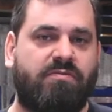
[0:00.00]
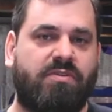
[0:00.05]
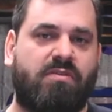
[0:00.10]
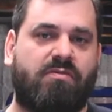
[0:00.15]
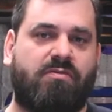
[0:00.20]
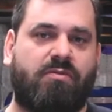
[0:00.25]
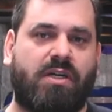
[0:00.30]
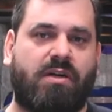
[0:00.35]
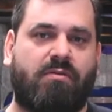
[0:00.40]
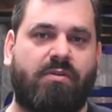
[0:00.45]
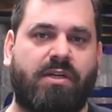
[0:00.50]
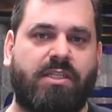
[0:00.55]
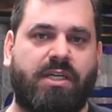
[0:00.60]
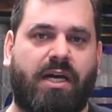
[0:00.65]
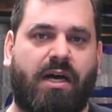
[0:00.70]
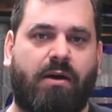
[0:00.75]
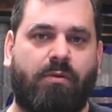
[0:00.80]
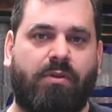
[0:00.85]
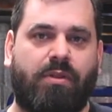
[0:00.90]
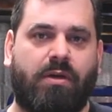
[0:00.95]
feel free to reach
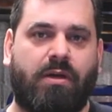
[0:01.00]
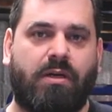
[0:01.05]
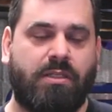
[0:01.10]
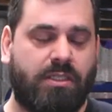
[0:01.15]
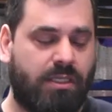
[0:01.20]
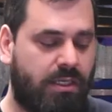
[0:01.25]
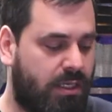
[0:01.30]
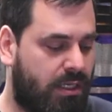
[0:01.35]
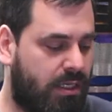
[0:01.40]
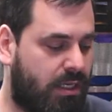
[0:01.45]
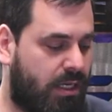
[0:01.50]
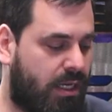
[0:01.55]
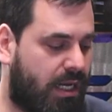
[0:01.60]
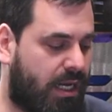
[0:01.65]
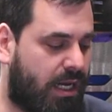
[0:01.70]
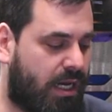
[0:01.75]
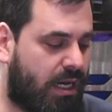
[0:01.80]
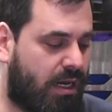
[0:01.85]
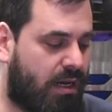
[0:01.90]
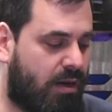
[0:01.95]
out with us.
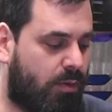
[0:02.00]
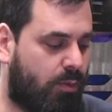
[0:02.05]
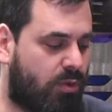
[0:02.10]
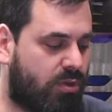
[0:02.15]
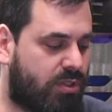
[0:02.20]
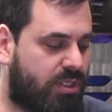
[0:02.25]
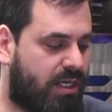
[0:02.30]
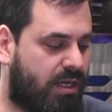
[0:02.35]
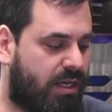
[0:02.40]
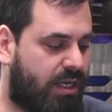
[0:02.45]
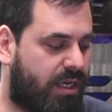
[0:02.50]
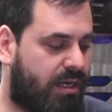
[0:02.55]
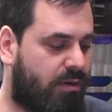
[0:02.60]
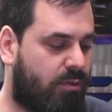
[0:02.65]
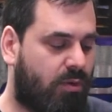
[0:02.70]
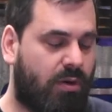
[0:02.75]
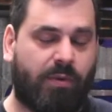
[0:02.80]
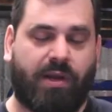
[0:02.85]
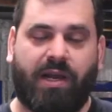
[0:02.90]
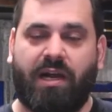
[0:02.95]
Uh, we'll tell you
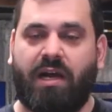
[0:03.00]
what we